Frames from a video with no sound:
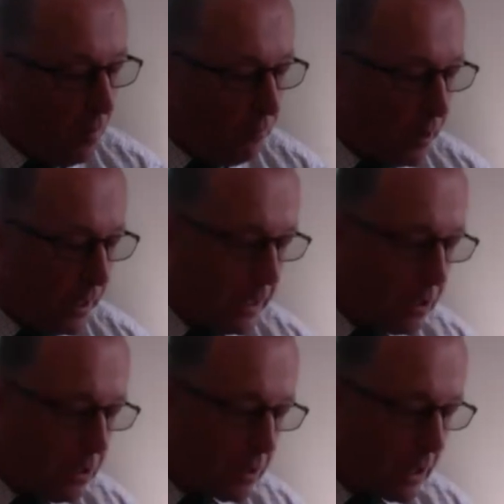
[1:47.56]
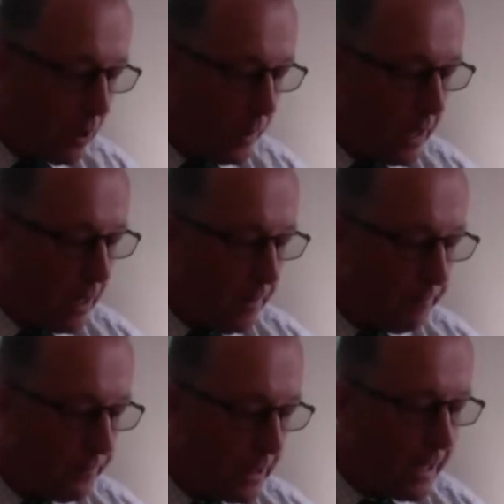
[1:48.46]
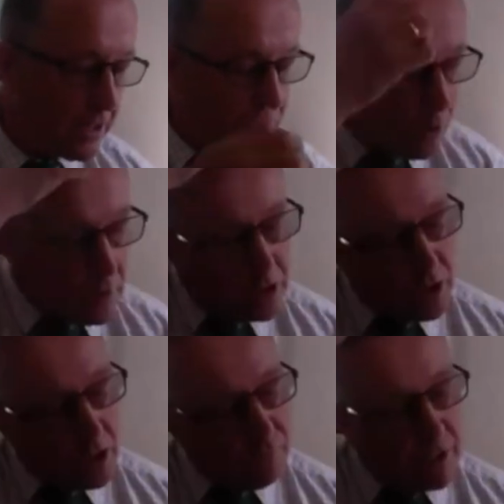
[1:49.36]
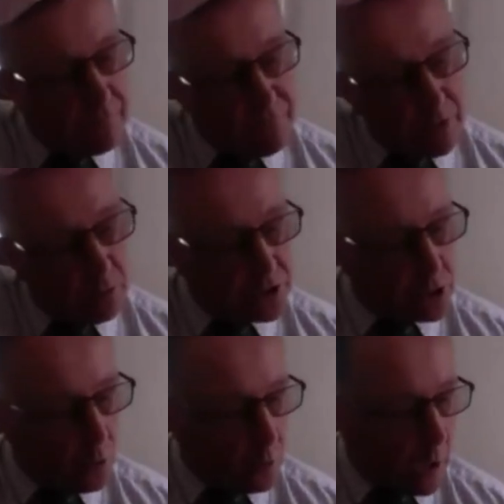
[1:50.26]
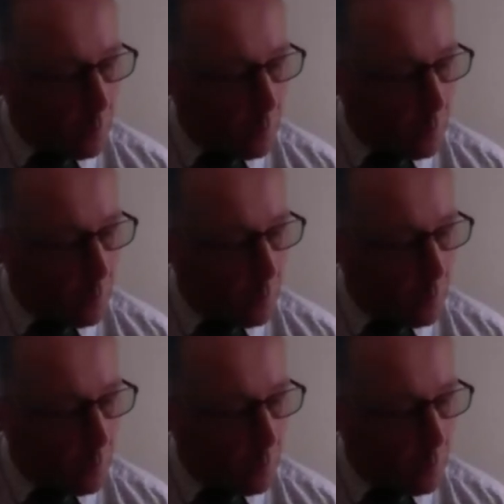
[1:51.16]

Right, here you go. It's not a run-of-the-mill talk.